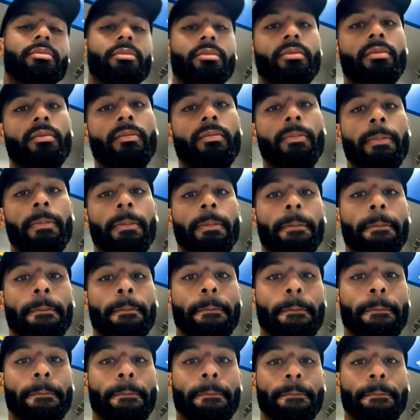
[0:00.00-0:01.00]

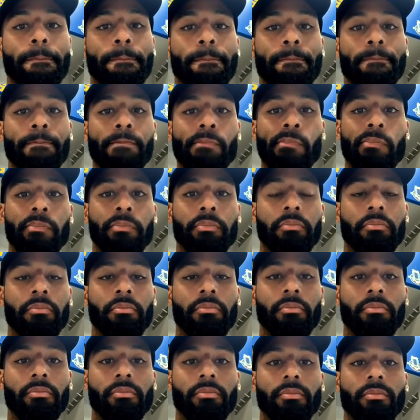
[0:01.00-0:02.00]

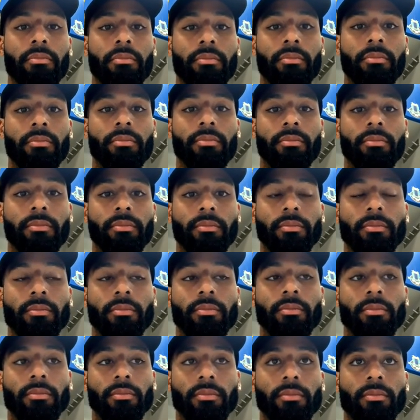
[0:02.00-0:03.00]

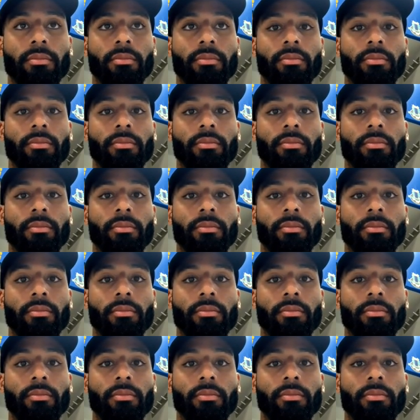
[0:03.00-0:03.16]
(not speaking)